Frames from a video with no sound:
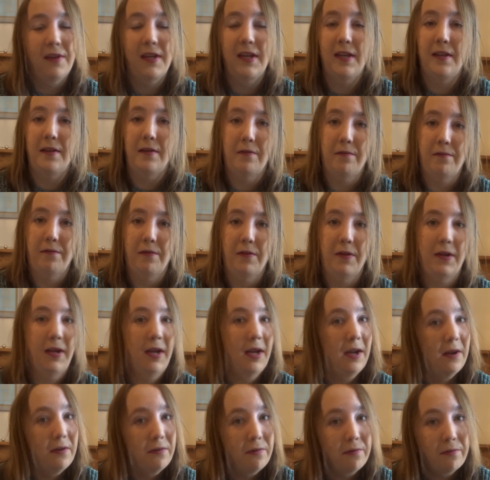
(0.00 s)
either for
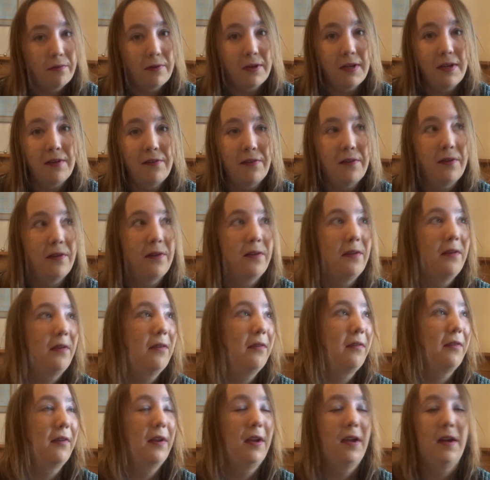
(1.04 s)
health
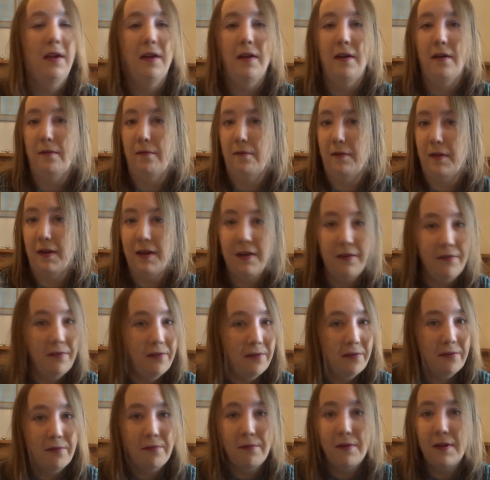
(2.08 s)
reasons,
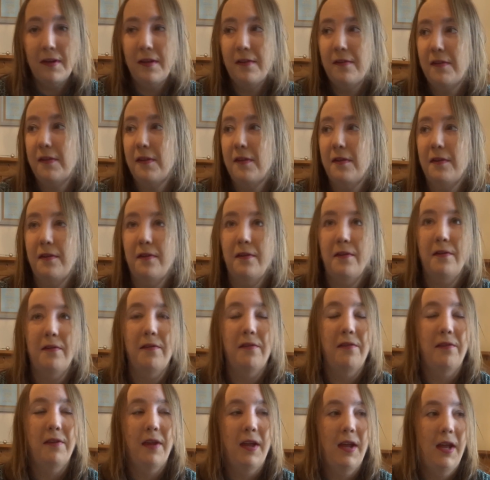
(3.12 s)
religious reasons.